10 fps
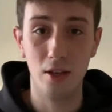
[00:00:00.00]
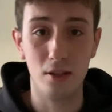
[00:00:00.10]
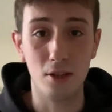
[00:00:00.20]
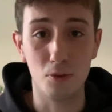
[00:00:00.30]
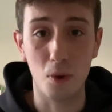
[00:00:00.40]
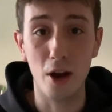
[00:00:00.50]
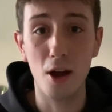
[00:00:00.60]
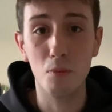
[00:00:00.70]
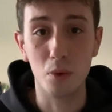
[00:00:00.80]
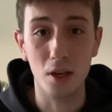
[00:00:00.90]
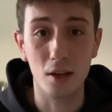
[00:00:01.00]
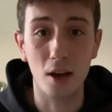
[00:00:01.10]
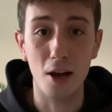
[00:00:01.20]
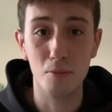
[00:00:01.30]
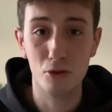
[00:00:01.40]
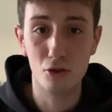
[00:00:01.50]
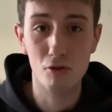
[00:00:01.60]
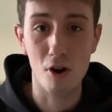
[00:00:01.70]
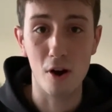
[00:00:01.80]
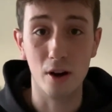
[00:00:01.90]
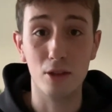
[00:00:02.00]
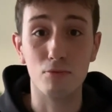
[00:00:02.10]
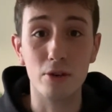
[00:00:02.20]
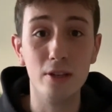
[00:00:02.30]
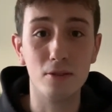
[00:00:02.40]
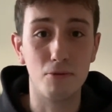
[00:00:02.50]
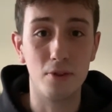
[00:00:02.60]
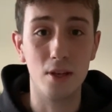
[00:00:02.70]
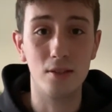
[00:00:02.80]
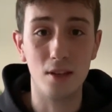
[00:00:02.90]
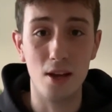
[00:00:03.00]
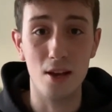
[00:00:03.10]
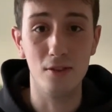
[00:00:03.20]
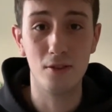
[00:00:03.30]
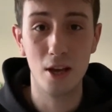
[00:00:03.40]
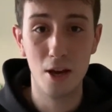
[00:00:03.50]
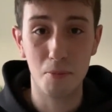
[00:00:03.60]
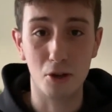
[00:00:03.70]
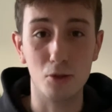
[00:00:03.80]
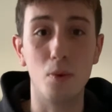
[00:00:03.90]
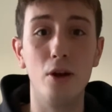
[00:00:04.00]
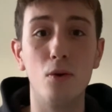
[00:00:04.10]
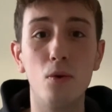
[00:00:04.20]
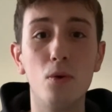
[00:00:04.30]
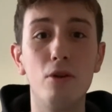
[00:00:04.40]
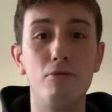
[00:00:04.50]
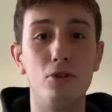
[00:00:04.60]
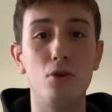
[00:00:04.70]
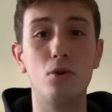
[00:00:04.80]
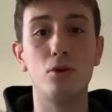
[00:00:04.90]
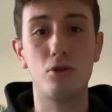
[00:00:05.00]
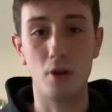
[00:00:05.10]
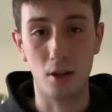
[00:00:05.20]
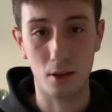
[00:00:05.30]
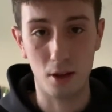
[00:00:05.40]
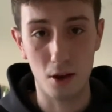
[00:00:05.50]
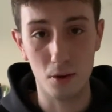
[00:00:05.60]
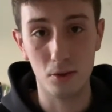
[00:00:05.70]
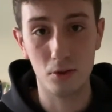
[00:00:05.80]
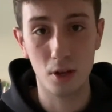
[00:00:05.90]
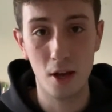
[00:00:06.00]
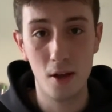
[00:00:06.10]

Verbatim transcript: He says, When I'm weak, I'm strong. And the reason for this is because when all of your strength goes,